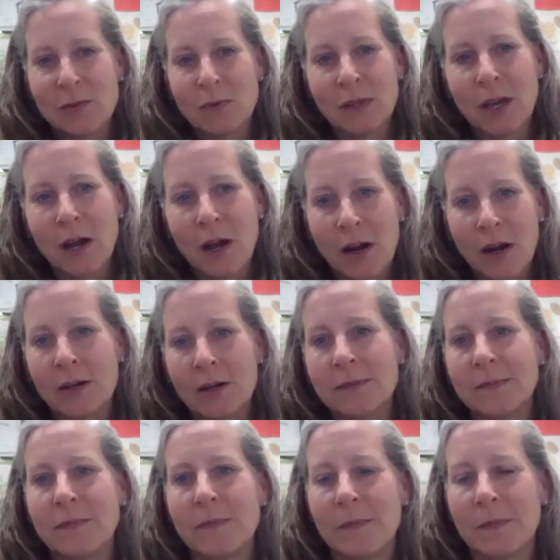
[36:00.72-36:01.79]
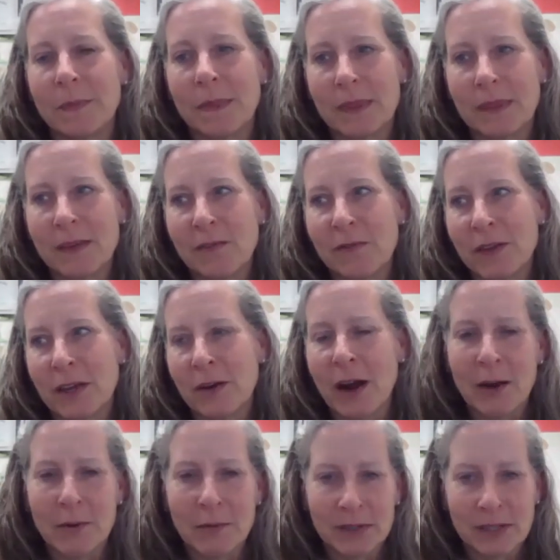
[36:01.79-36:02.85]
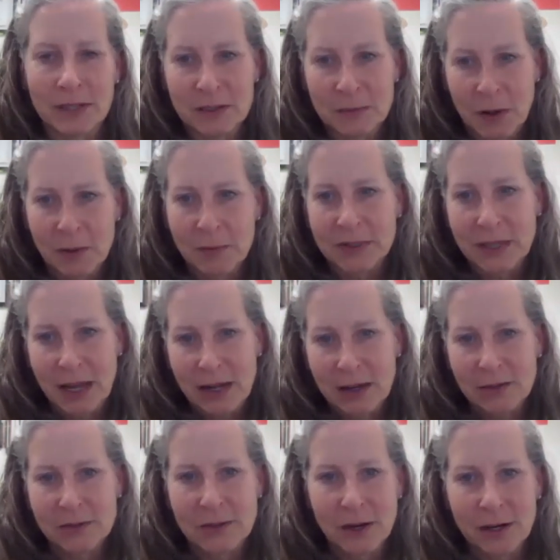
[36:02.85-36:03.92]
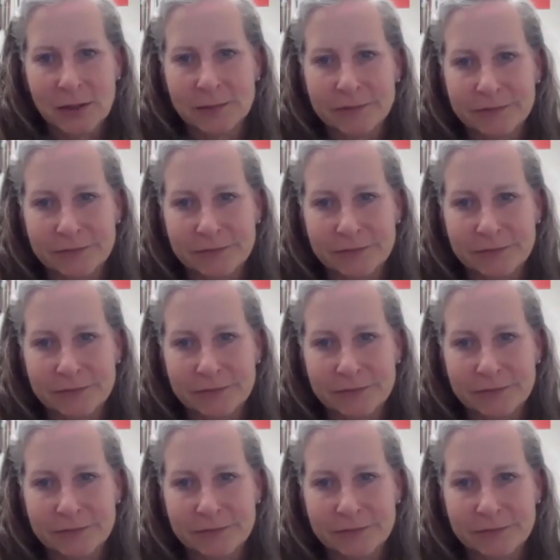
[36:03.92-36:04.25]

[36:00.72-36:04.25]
really hard to figure out what the small potatoes are.